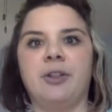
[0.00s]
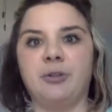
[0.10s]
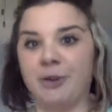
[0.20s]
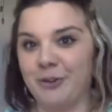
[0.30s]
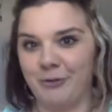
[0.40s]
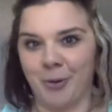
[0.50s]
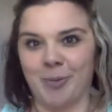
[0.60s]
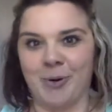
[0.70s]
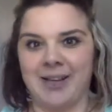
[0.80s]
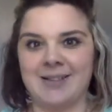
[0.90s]
3 or 4
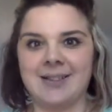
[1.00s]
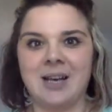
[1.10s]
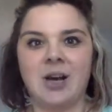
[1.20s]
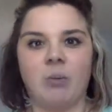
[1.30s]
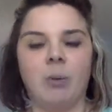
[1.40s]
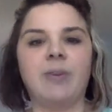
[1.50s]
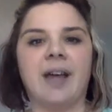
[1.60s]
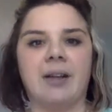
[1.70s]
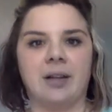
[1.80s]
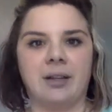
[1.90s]
points. What would
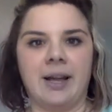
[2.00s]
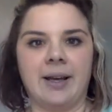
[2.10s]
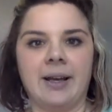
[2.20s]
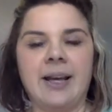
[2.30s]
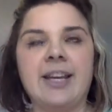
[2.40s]
that look like?